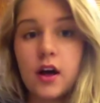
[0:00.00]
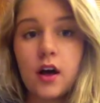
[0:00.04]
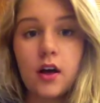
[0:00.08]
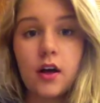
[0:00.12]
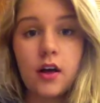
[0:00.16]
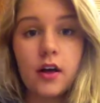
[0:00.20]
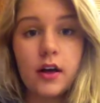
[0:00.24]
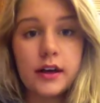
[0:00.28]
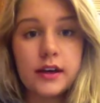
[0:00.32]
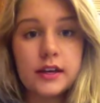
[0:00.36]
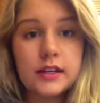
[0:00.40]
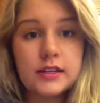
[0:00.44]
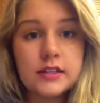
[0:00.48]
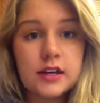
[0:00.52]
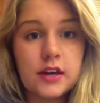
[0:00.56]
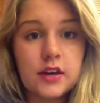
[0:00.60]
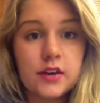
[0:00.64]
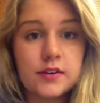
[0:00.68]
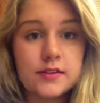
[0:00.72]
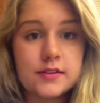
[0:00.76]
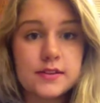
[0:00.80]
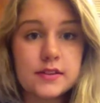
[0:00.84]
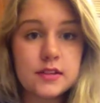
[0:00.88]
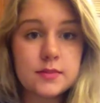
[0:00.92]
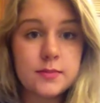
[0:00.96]
All I can tell
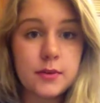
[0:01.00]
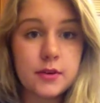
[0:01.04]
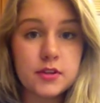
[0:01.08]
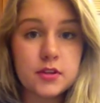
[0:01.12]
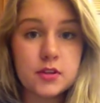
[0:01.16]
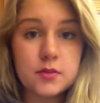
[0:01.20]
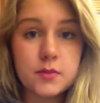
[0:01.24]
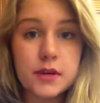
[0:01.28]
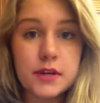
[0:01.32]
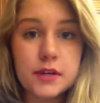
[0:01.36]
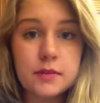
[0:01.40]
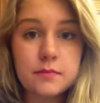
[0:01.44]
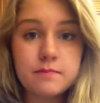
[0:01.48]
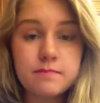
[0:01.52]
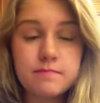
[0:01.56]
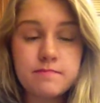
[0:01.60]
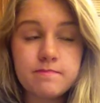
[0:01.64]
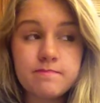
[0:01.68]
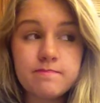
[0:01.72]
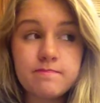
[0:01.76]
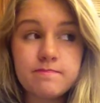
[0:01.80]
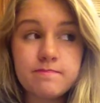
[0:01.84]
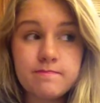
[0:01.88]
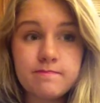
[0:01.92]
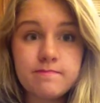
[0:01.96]
you is it smells sweet
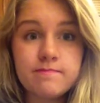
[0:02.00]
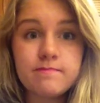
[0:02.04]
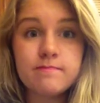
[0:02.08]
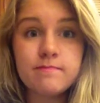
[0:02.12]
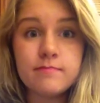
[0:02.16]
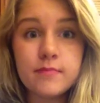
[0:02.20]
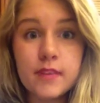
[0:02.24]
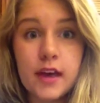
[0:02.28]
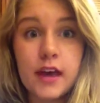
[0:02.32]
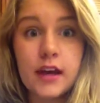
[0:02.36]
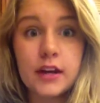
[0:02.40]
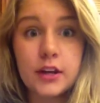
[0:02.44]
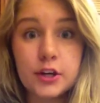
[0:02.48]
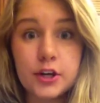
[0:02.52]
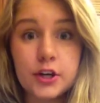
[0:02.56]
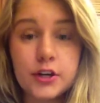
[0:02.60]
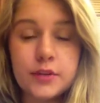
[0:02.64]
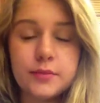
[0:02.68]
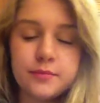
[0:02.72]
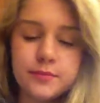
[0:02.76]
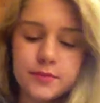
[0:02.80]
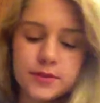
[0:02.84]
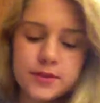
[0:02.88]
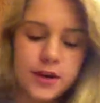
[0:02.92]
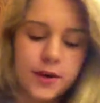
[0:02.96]
and
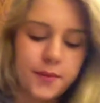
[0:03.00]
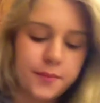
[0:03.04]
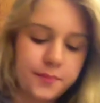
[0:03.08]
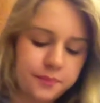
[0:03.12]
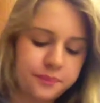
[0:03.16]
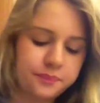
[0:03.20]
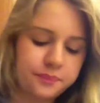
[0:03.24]
good. So